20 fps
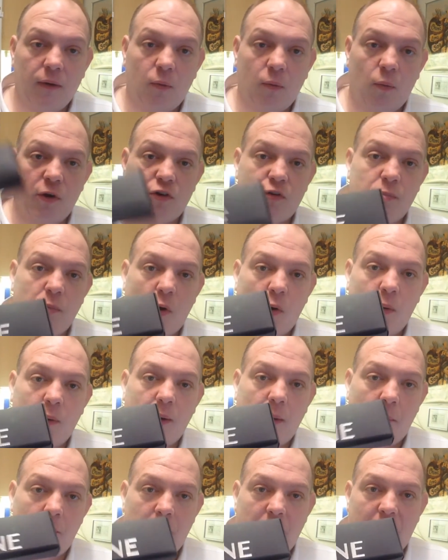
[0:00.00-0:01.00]

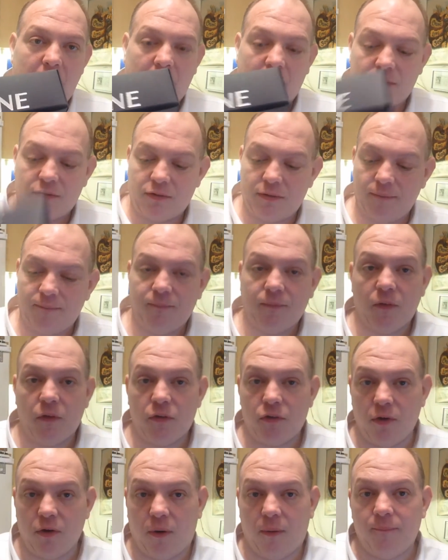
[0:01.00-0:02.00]
wishbone box.
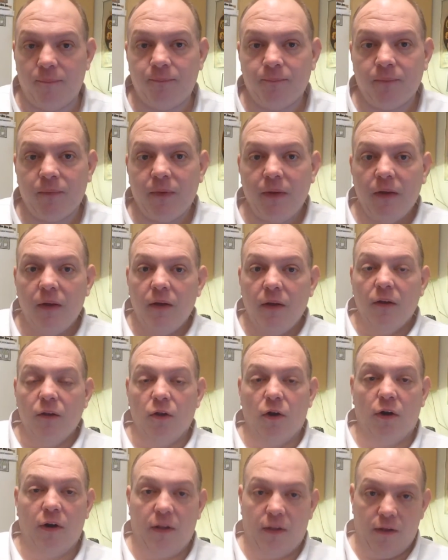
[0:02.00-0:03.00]
So
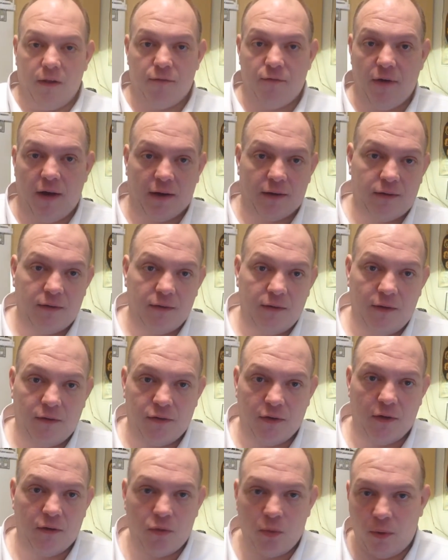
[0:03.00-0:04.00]
learning the effect. It's
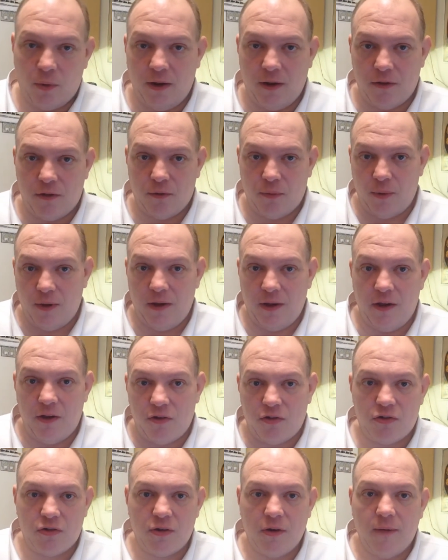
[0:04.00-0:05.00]
a
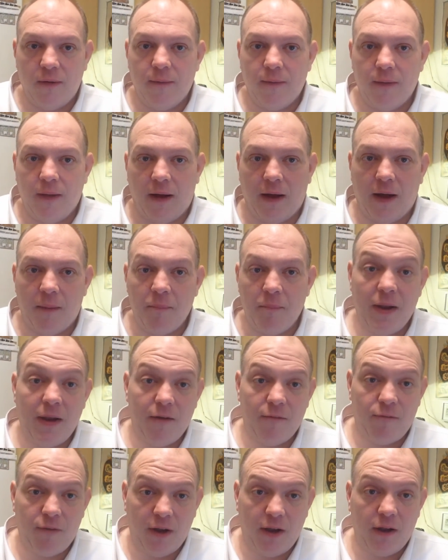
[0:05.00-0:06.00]
23-ish minute
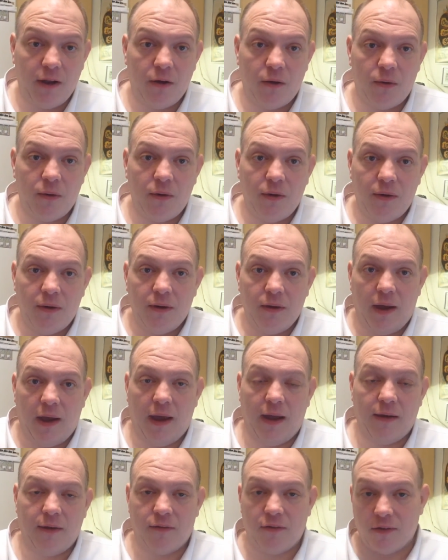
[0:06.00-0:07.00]
video,
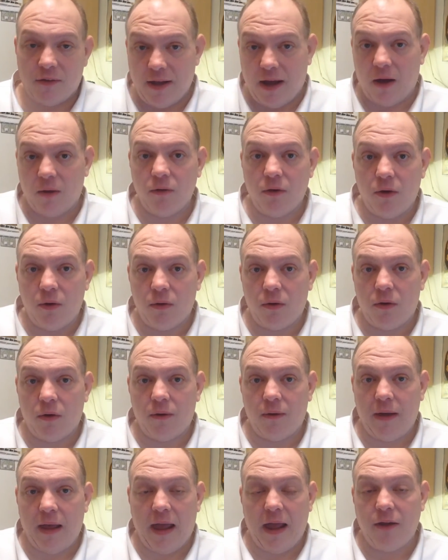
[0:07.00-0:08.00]
and it's a download,
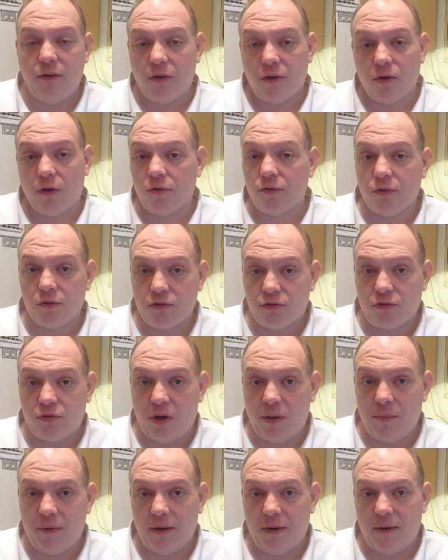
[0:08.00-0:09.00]
and you can also
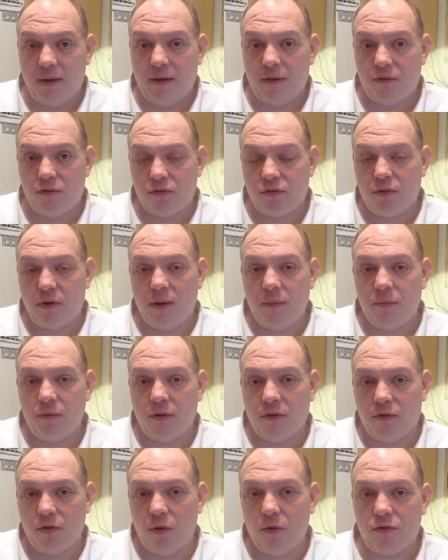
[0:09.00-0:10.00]
stream it, and it streams.
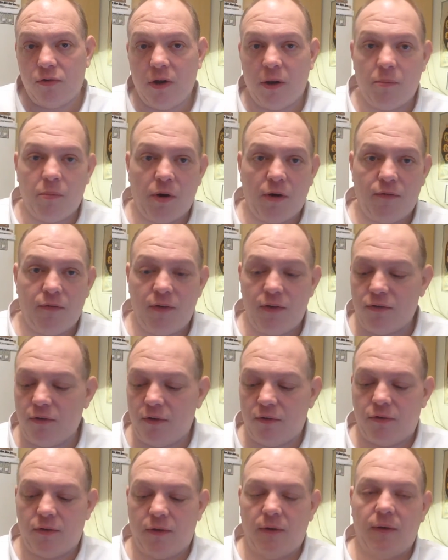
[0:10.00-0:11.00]
It's hosted on Murphy's.
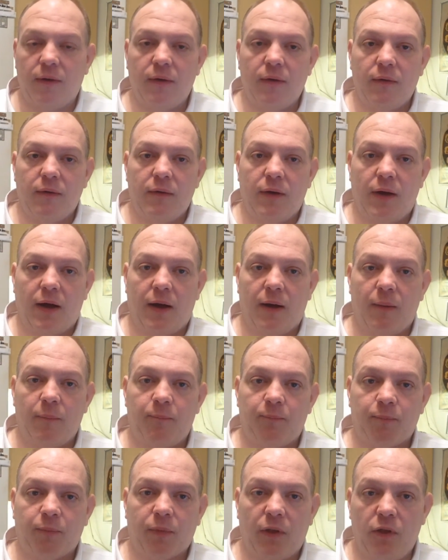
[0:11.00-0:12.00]
There's a
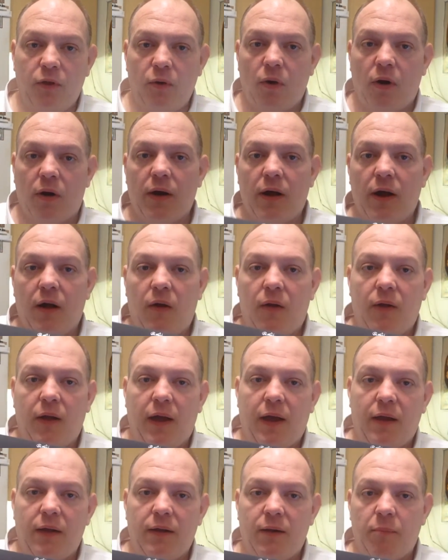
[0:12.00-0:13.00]
URL
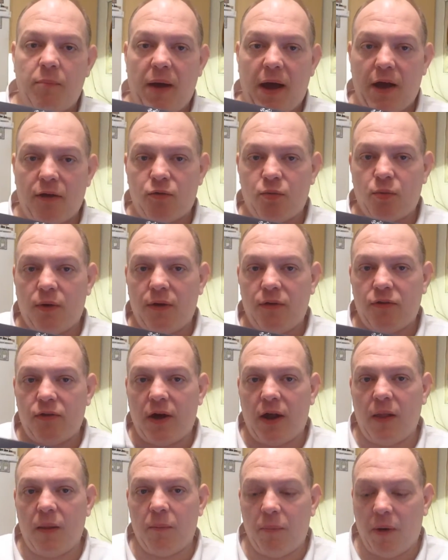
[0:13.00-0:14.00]
and a password
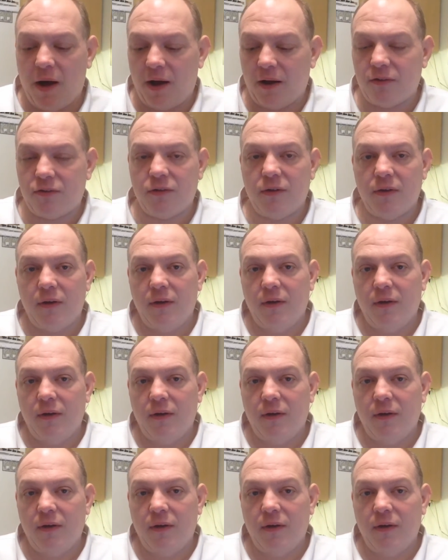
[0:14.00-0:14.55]
inside of the box.